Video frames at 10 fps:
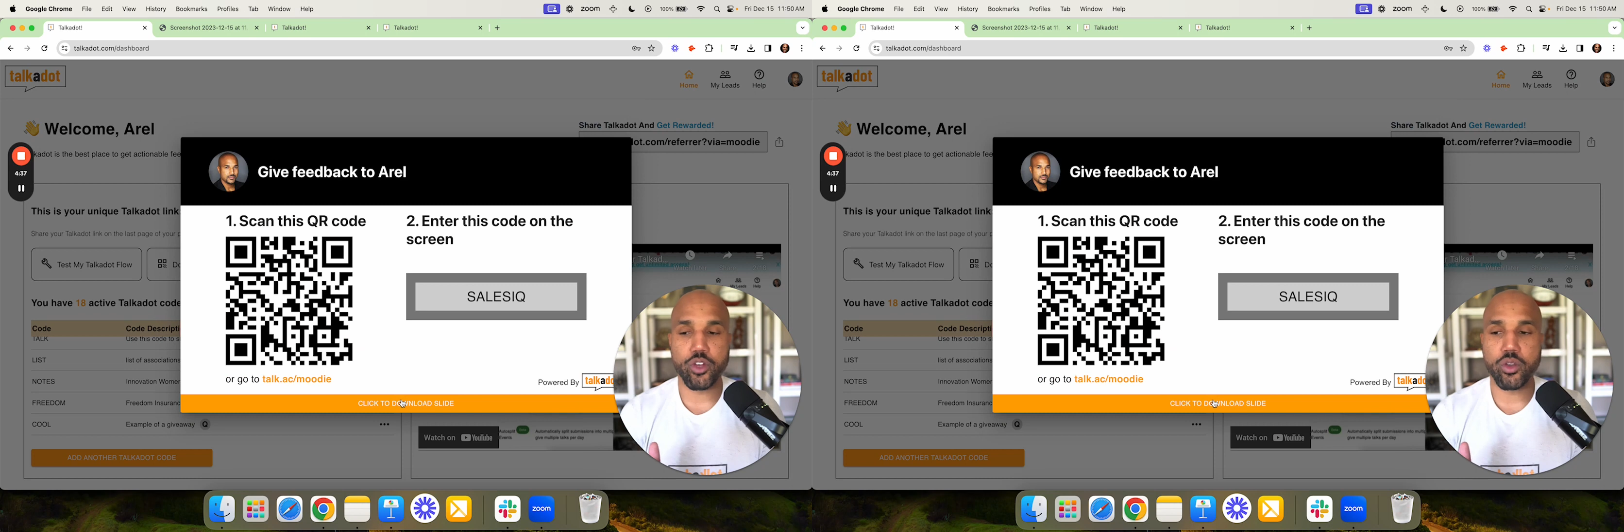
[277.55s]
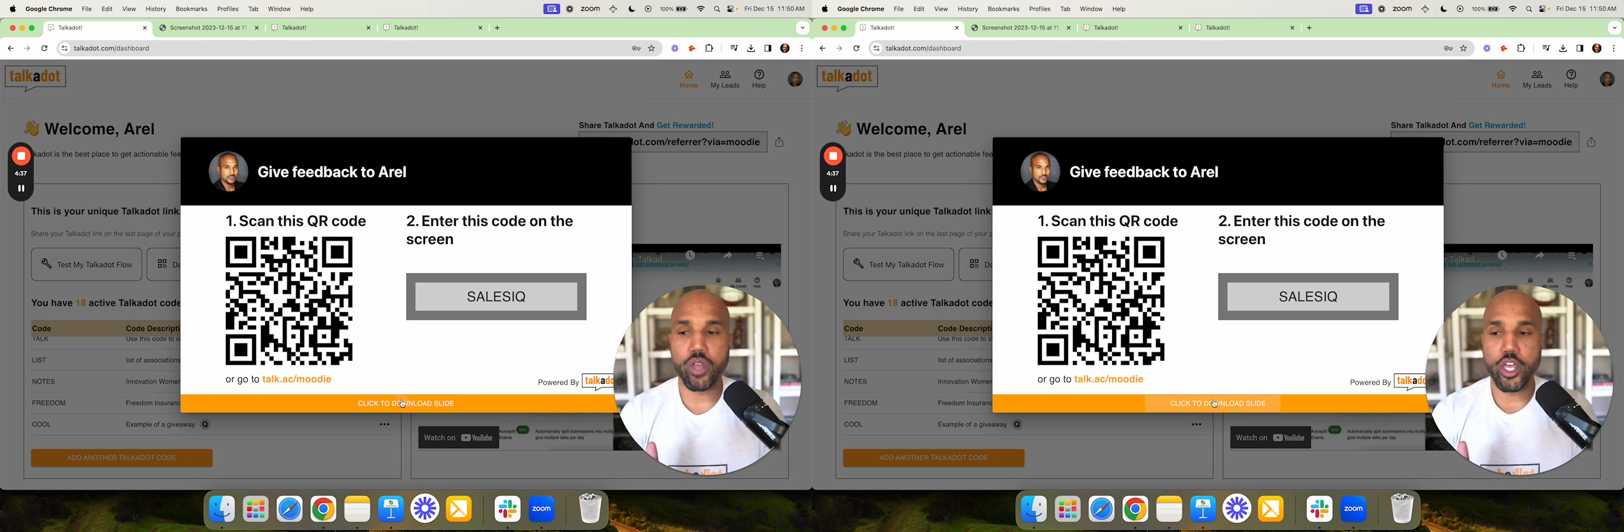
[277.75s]

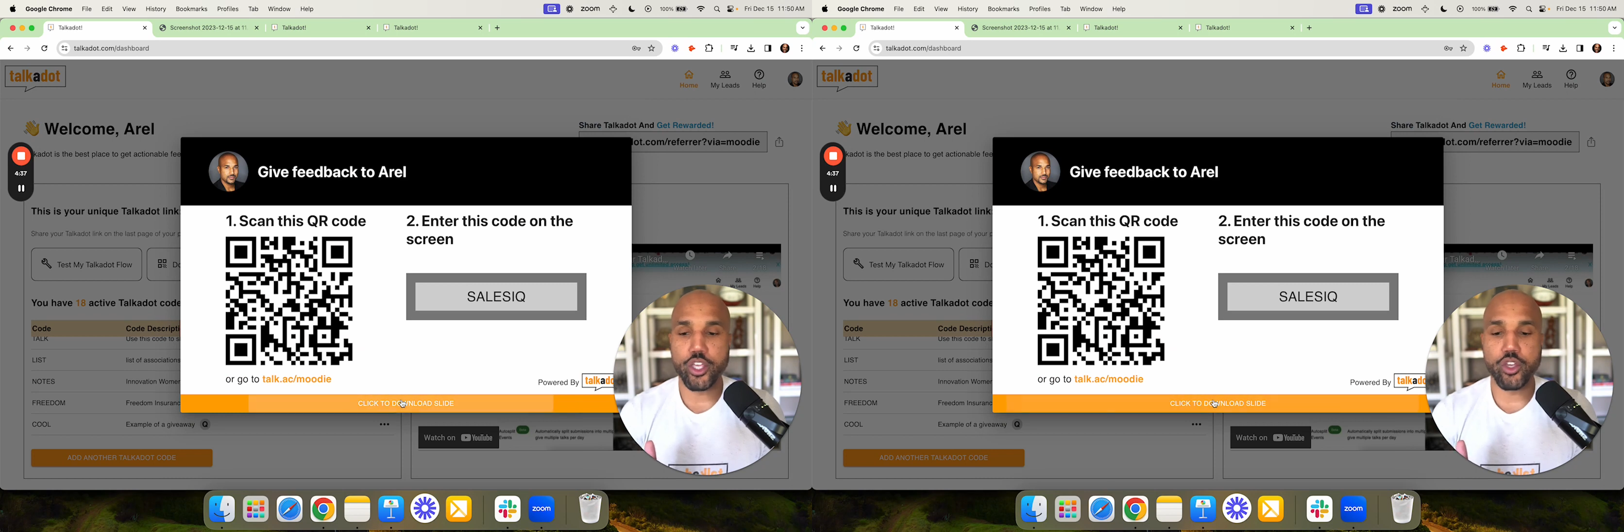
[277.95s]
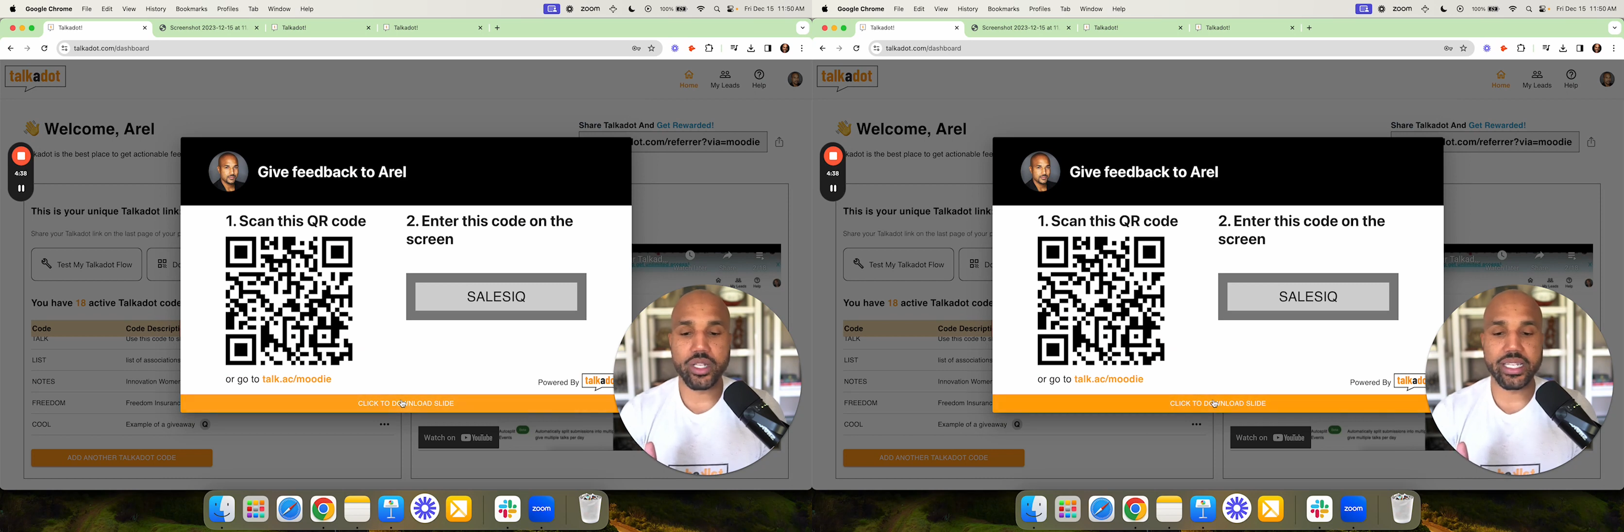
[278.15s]
You
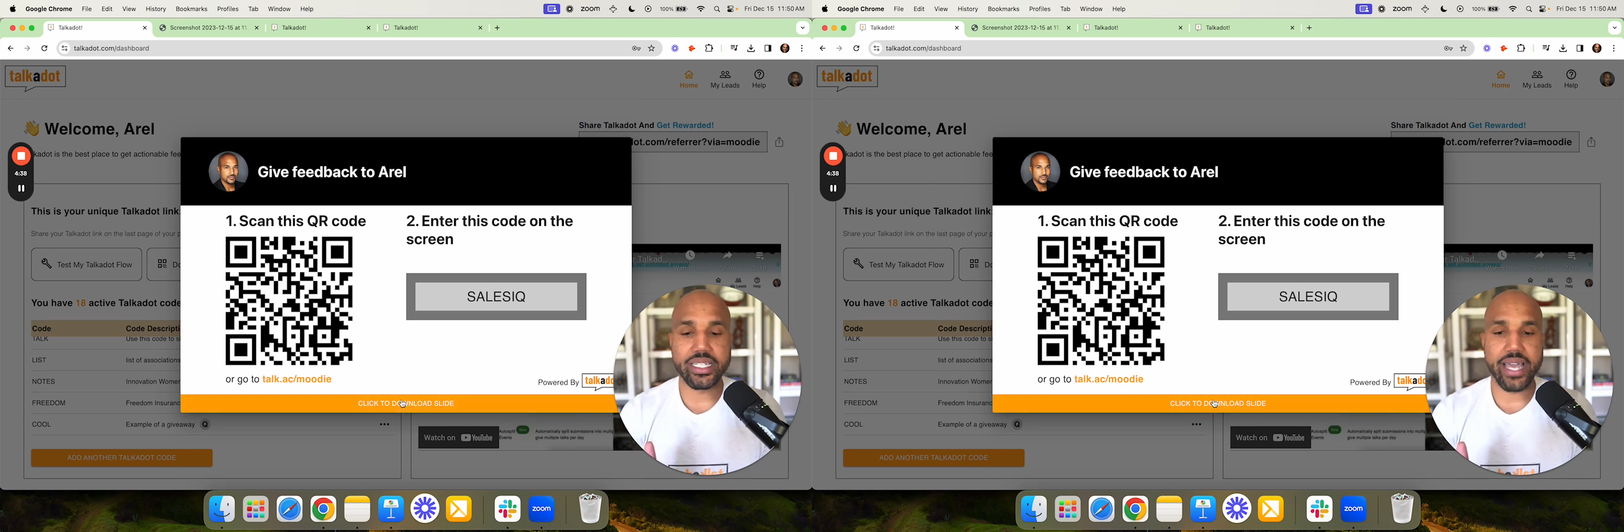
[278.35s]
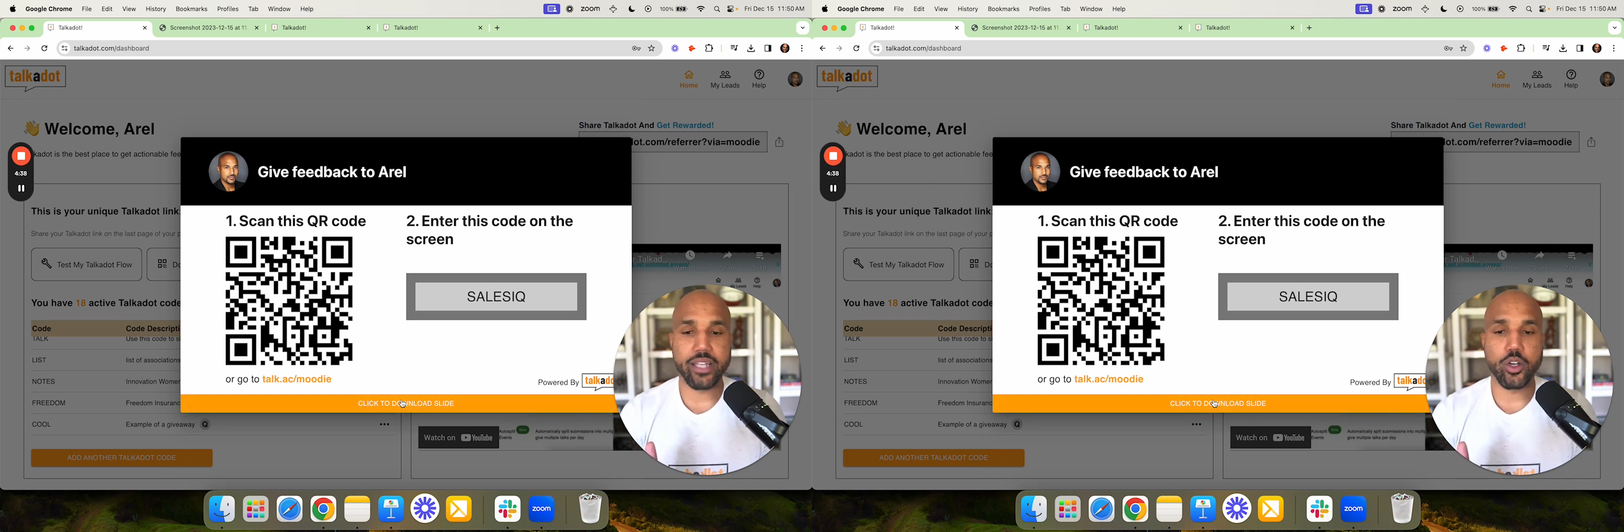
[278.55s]
click
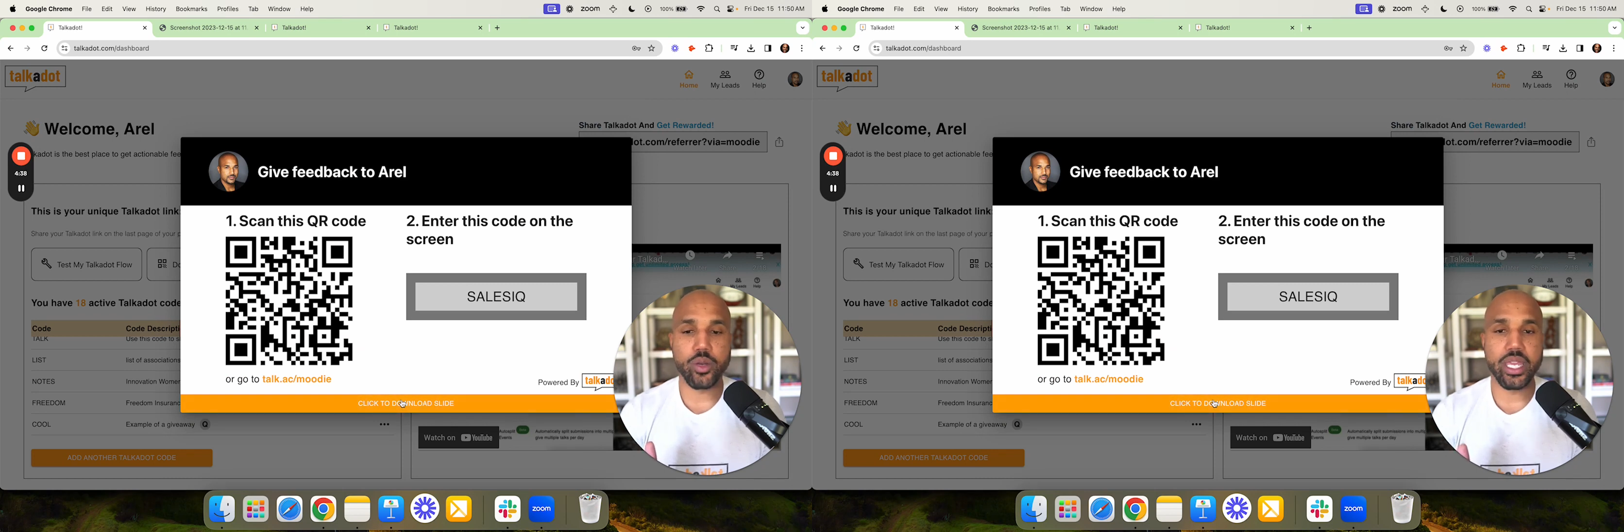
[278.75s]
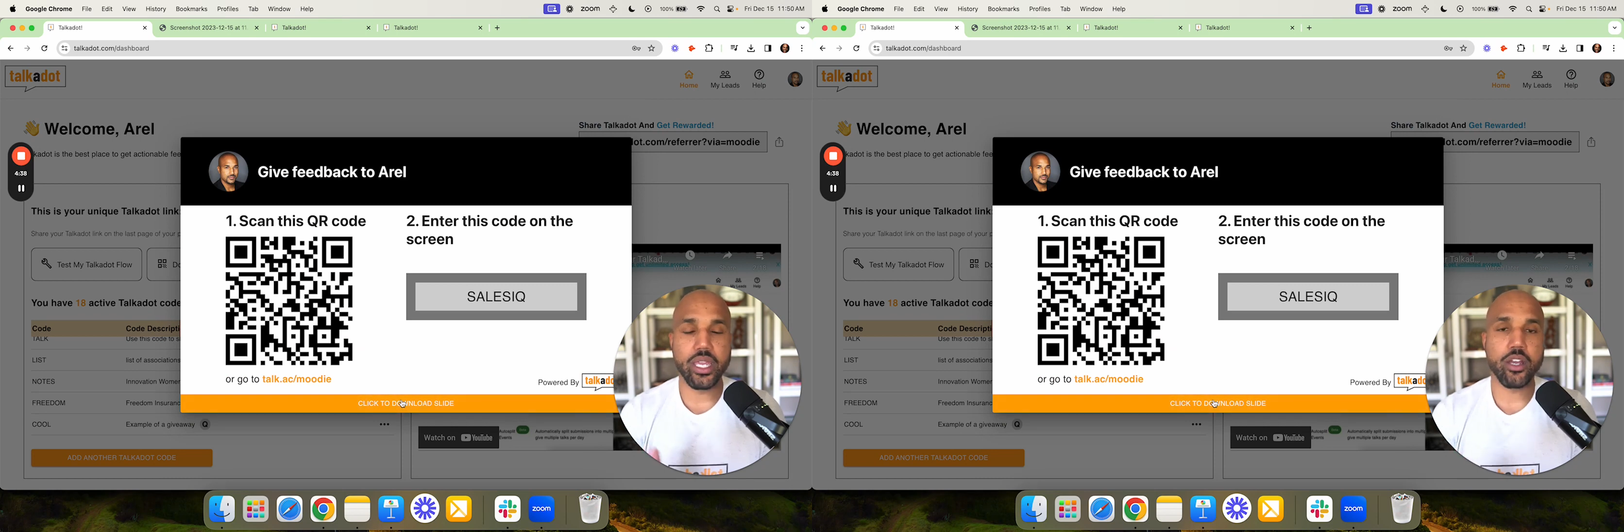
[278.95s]
download
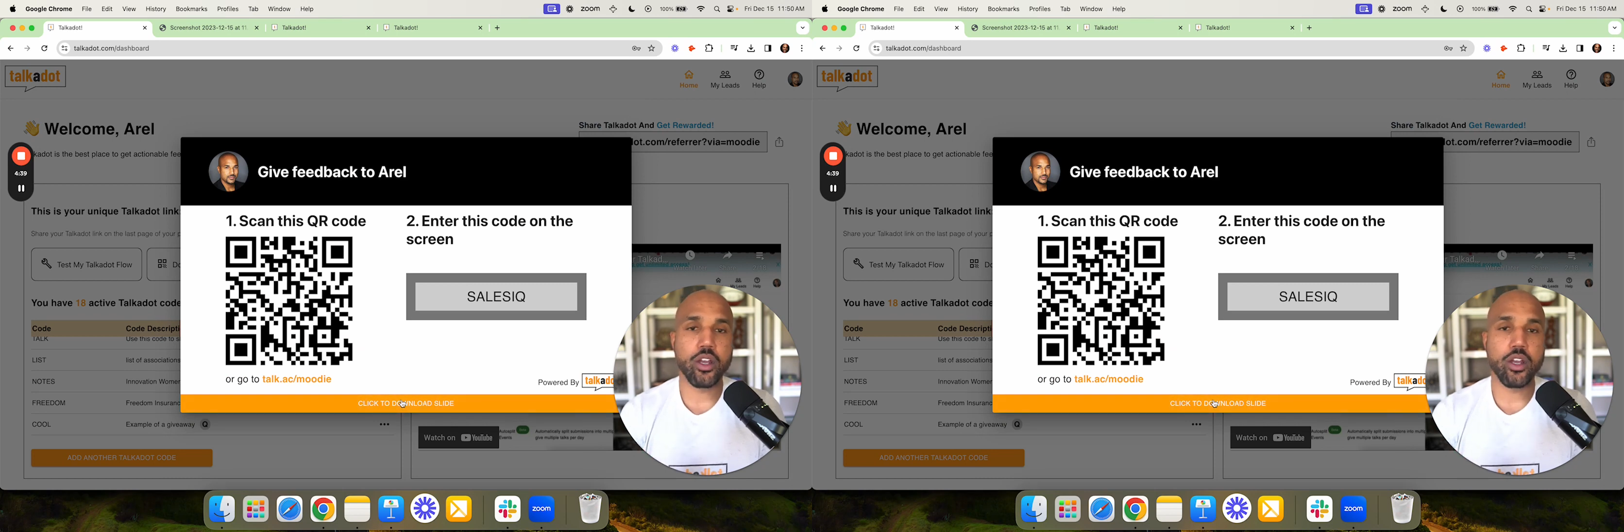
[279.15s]
here,